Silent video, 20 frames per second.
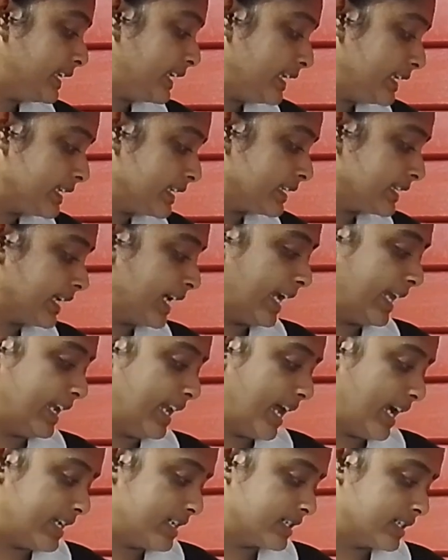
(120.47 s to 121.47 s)
thinner and
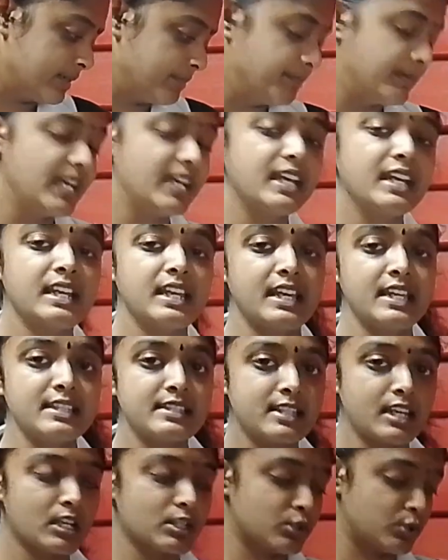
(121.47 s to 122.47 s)
lighter, make it
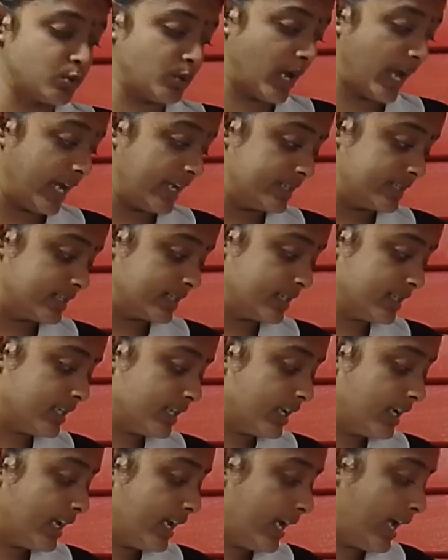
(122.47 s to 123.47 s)
easier to handle
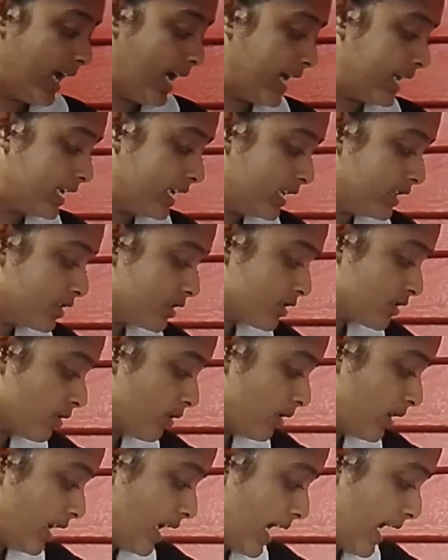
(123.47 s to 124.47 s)
and
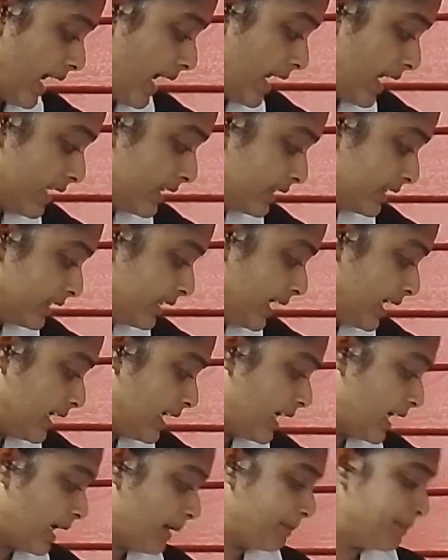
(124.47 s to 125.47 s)
install and
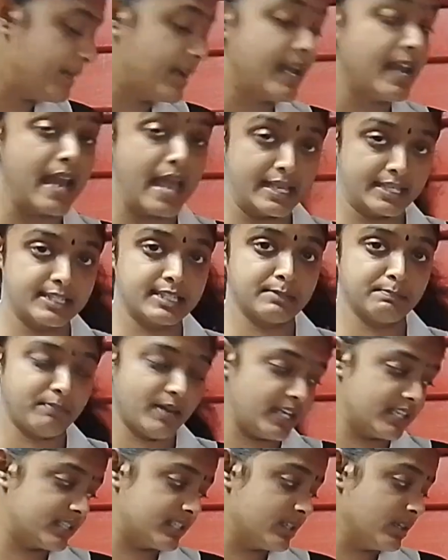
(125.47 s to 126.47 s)
taking up less
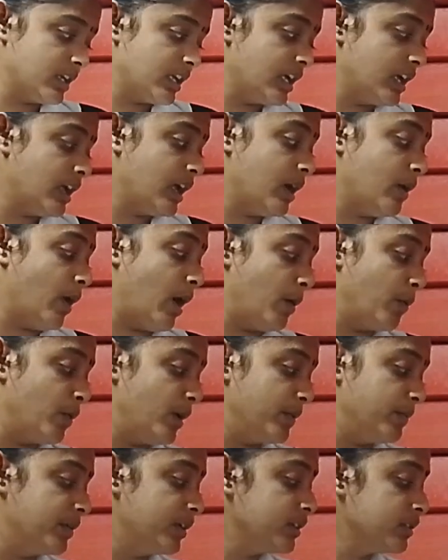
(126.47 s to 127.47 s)
space.
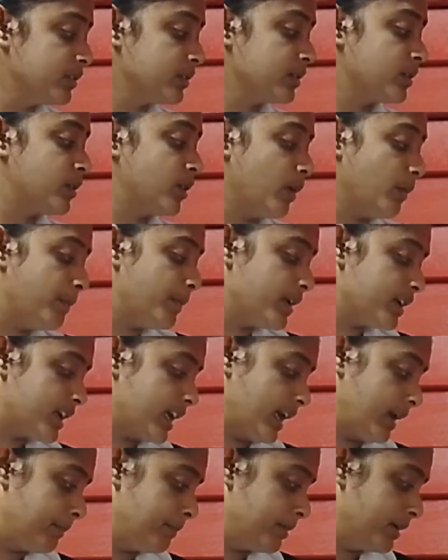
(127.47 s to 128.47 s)
However, copper
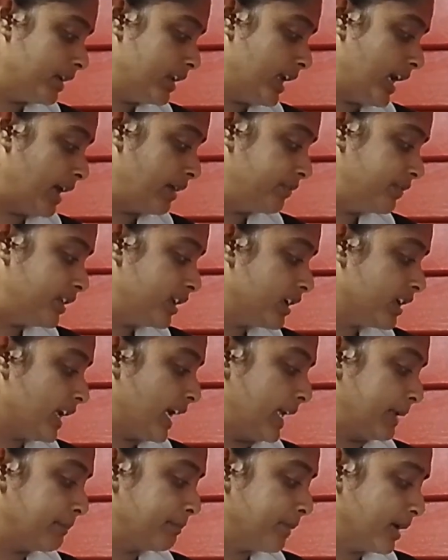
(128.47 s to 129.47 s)
cable heavier
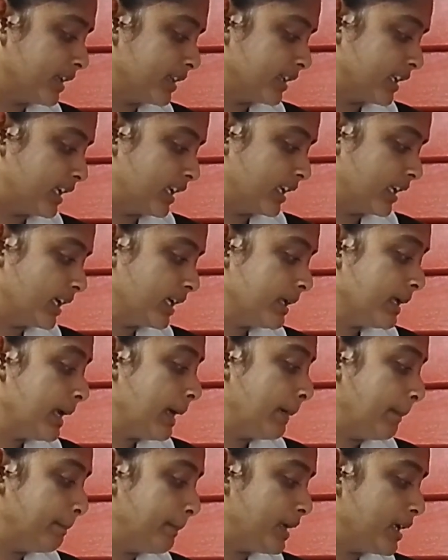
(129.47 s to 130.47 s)
and bulkier,
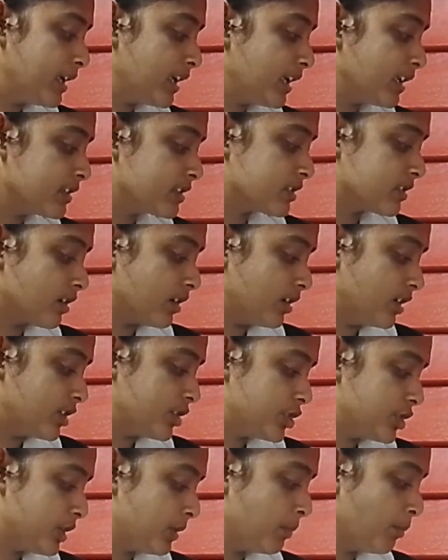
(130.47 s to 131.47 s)
making
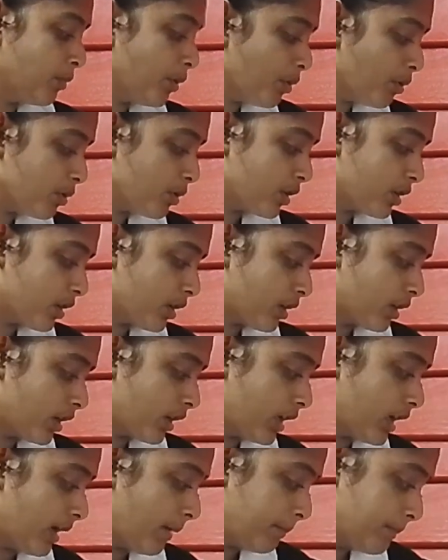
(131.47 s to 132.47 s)
installation more
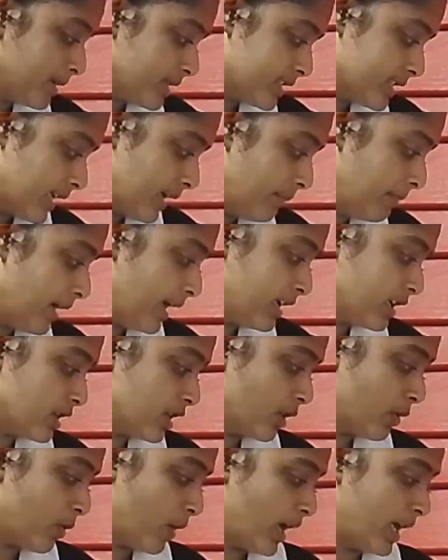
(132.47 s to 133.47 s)
cumbersome and
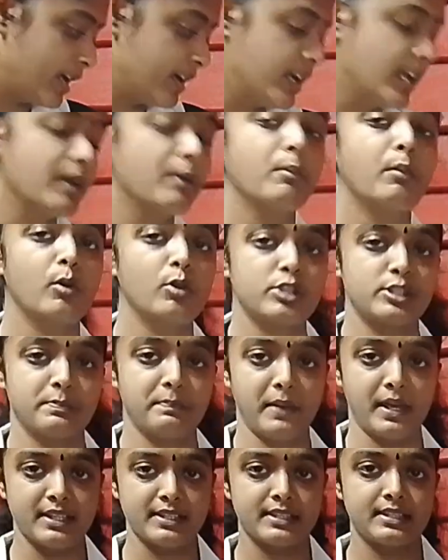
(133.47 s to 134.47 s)
requiring more
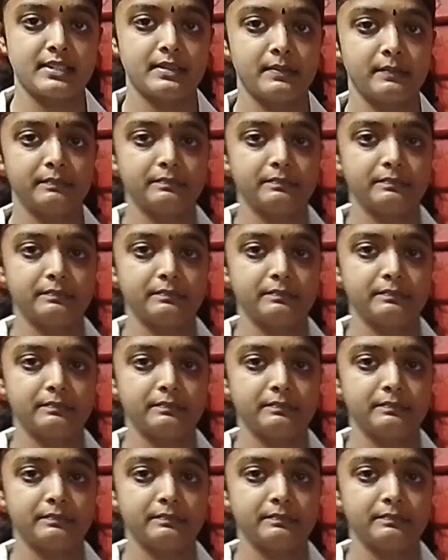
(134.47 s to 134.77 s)
space.